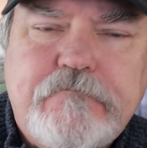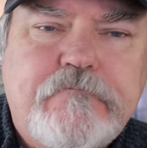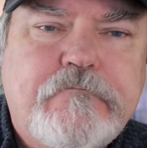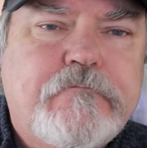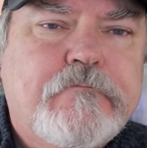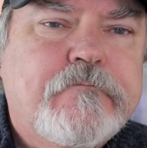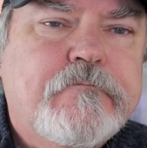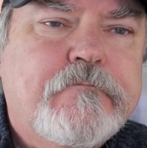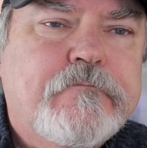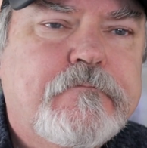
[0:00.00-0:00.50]

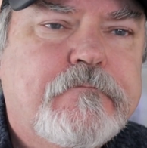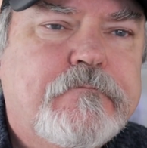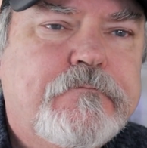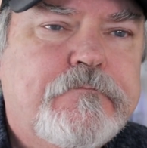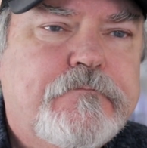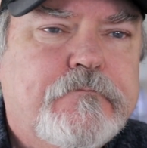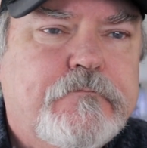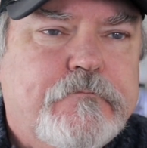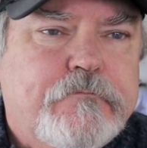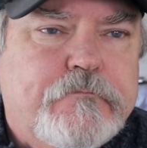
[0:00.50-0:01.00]
If I could
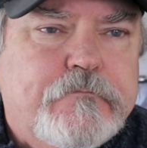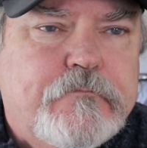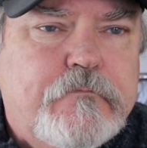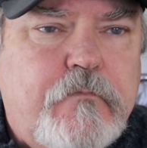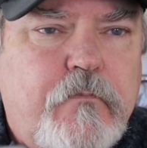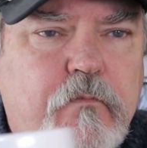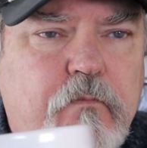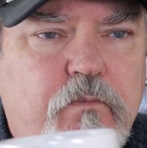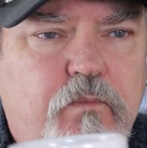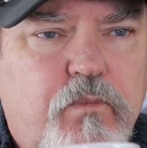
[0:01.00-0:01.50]
tell you
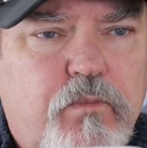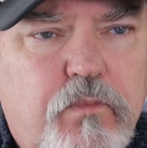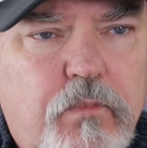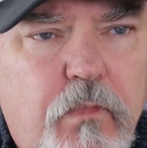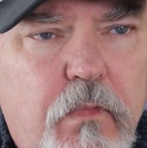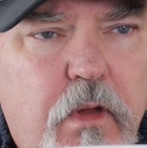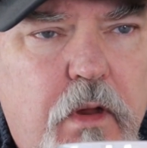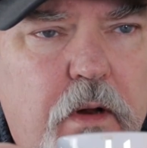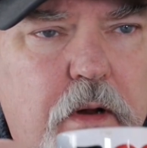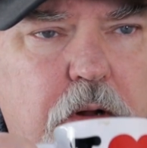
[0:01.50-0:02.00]

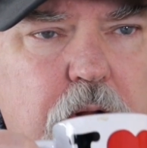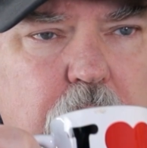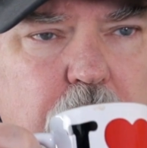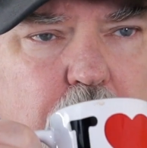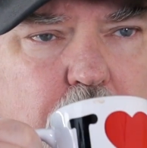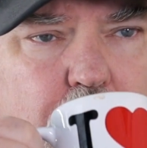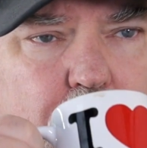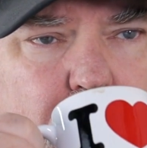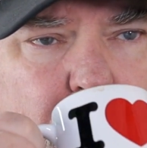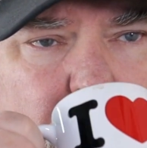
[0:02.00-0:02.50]
everything that I have
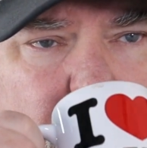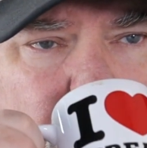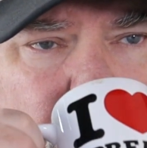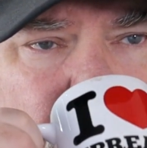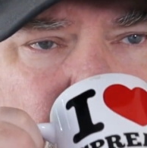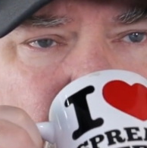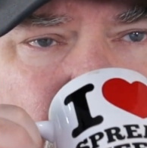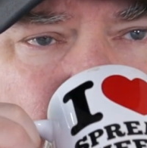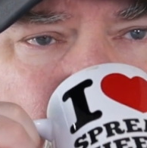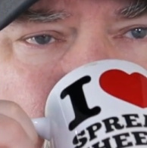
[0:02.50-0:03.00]
learned so
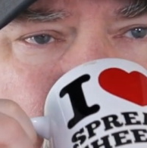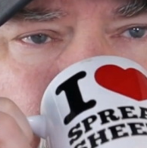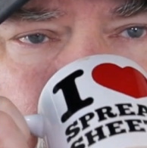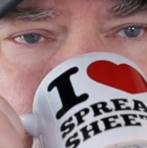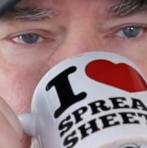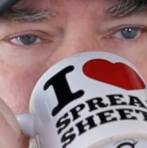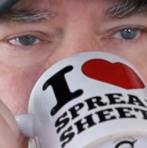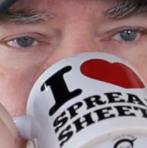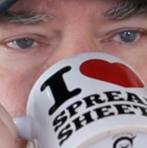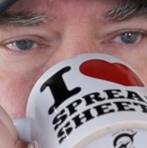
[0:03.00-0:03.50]
far,
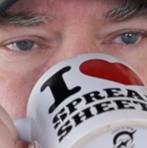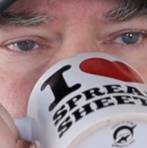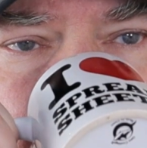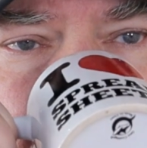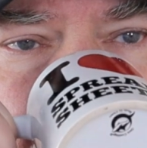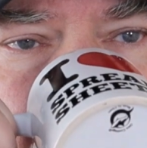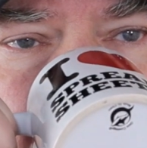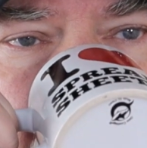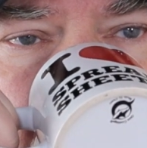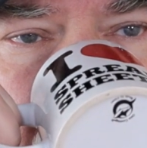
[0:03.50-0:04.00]
then
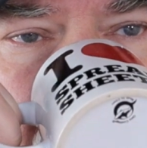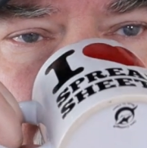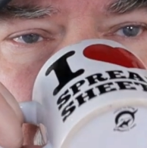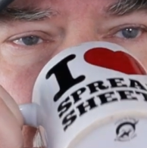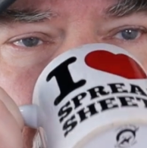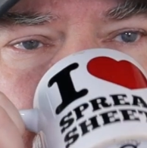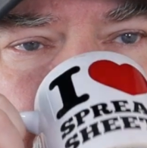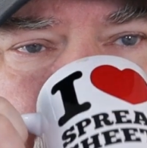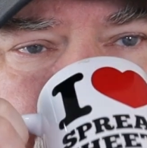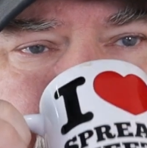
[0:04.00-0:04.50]
you could be
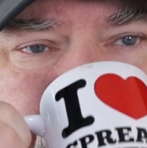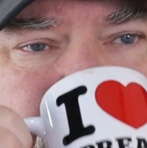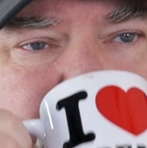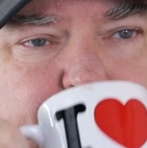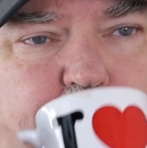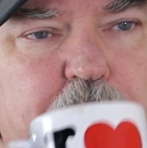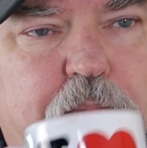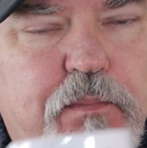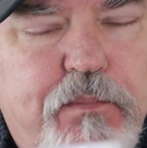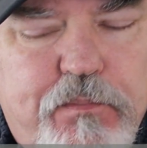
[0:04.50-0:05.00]
one
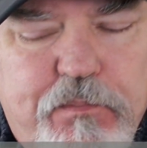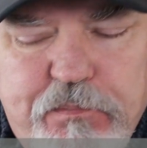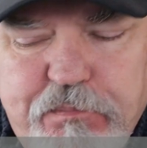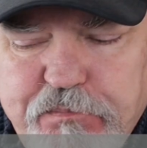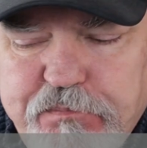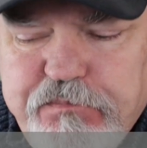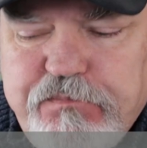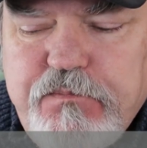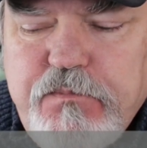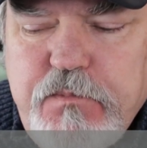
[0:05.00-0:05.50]
step
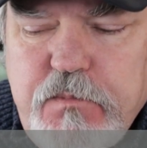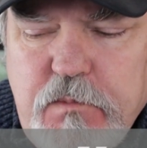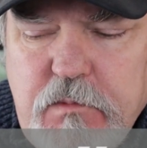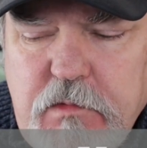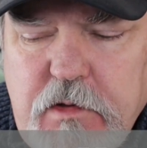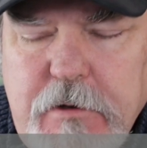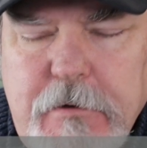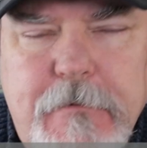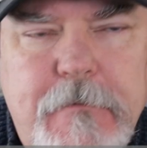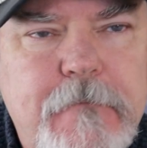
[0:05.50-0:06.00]
ahead.
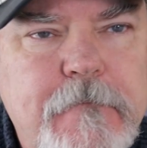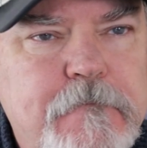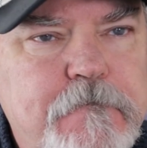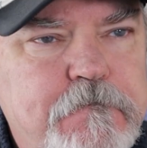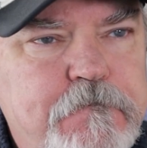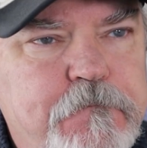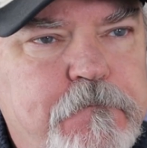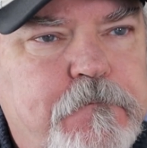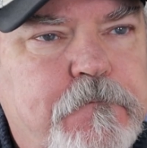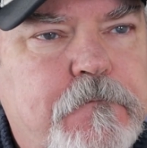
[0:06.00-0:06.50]

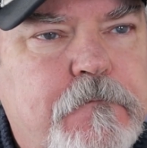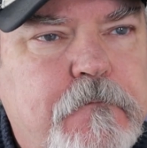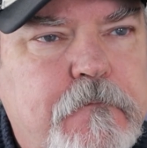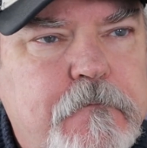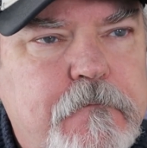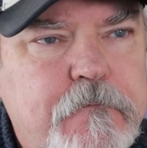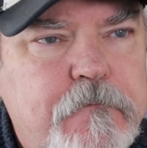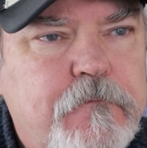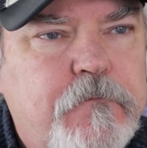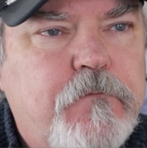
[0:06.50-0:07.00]
Every
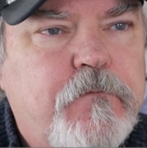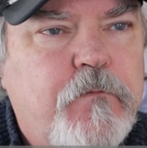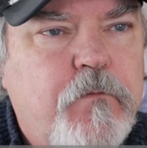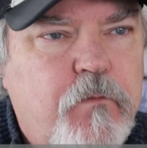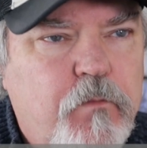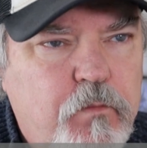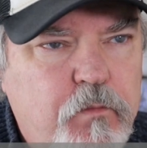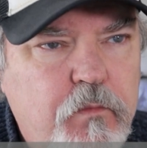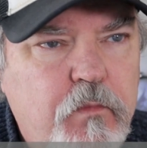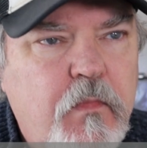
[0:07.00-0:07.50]
mountain, every
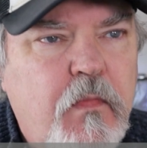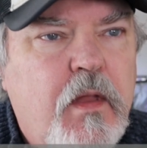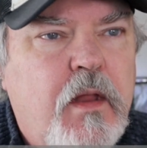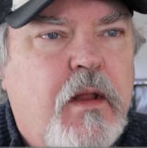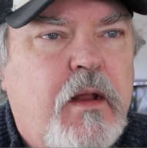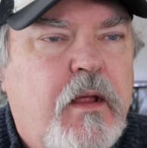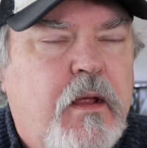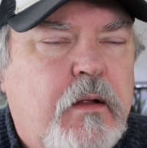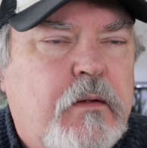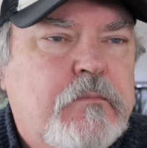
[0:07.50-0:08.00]
valley,
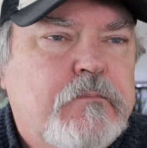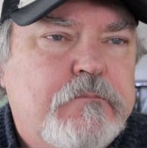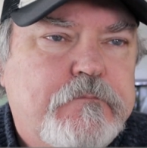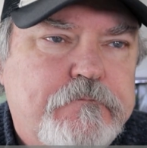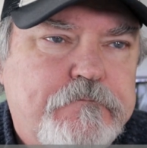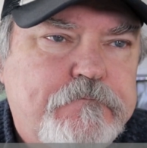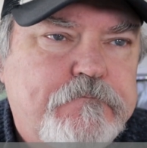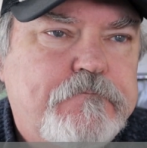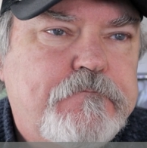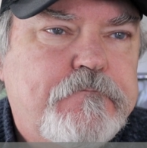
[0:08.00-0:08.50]

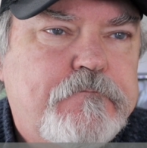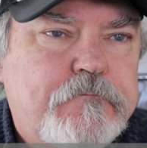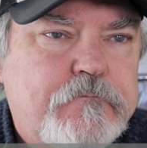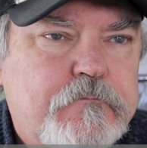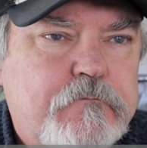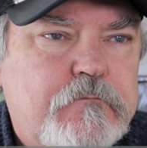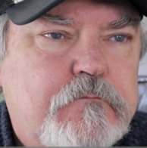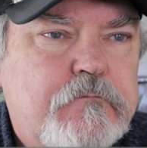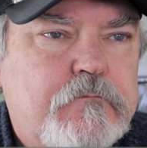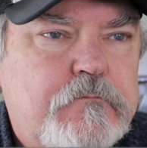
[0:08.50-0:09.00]
through each
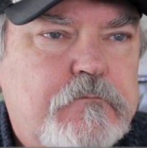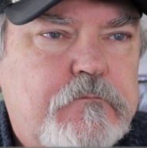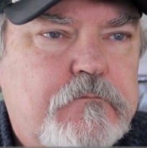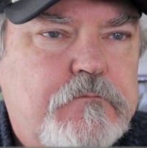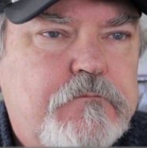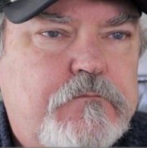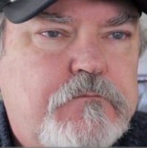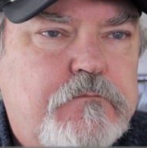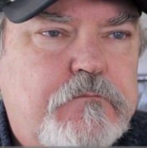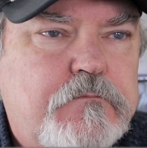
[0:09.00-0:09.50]
heartache you will
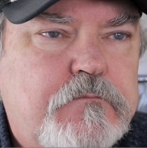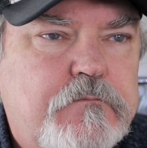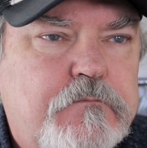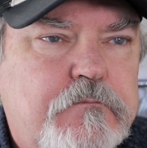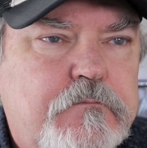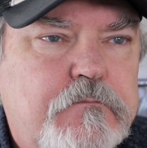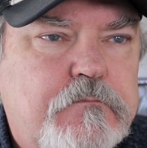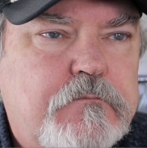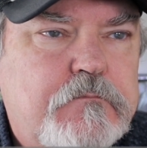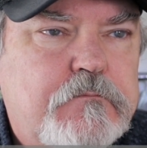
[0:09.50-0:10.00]
see,
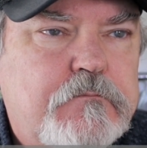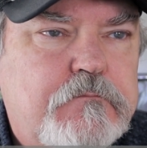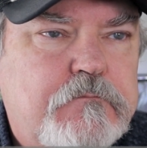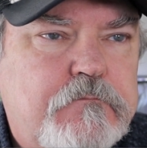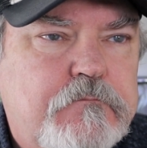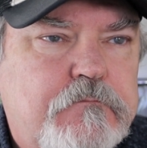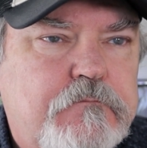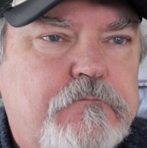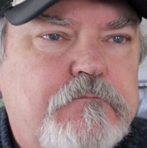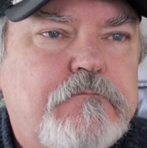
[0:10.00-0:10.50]

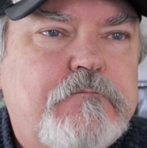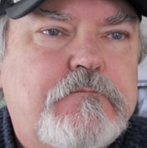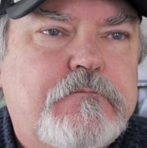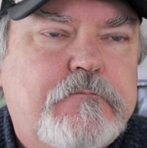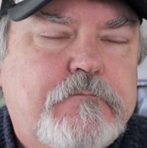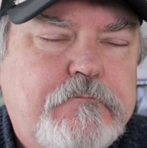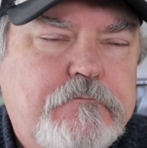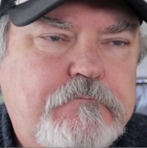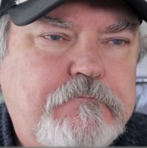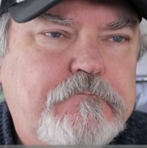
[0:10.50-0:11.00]
every moment
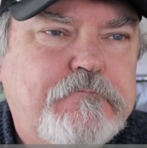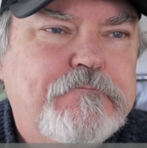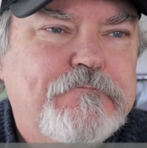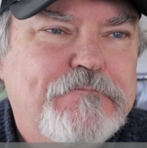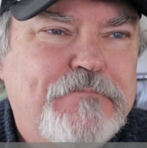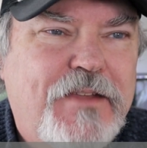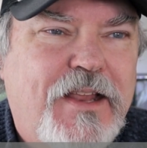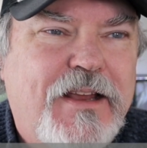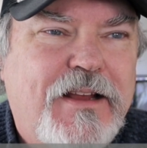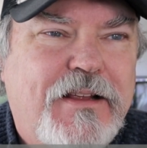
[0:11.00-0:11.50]
brings you
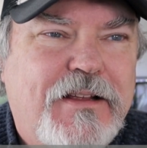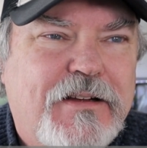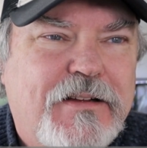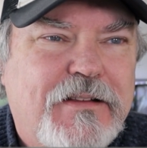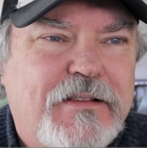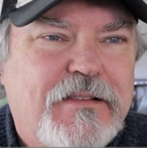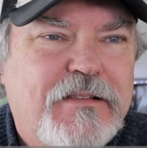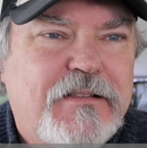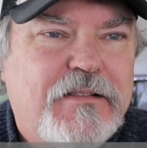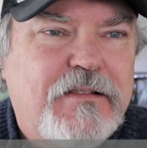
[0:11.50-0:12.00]
closer
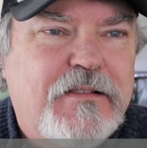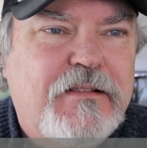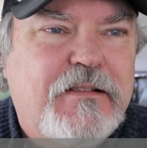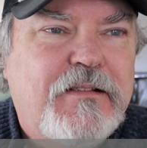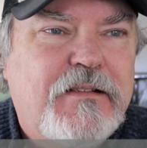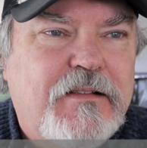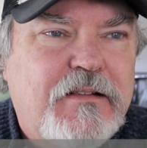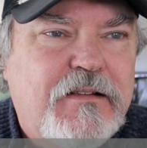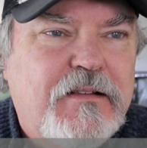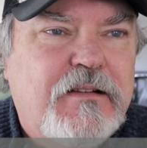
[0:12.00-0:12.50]
to
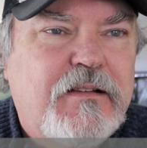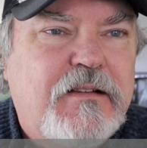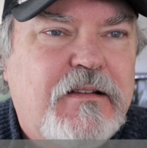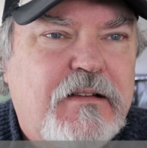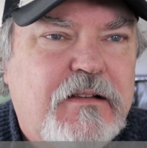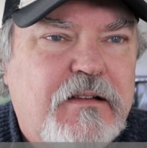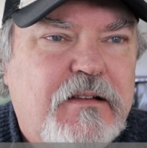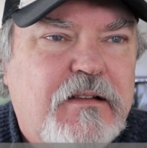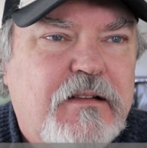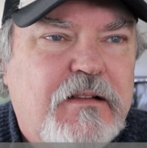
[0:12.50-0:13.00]
who you
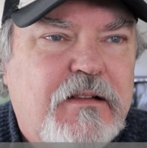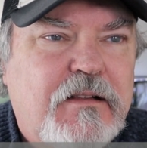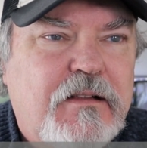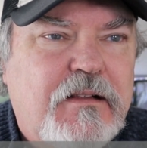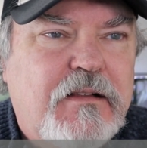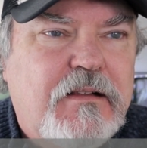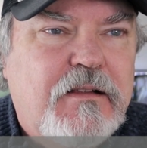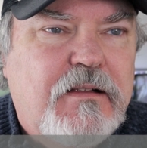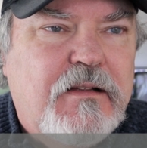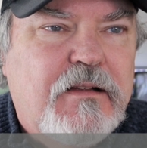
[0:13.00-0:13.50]
were meant to
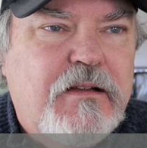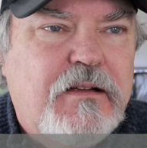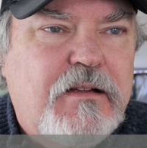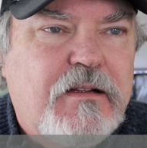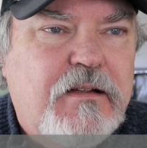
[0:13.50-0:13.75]
be.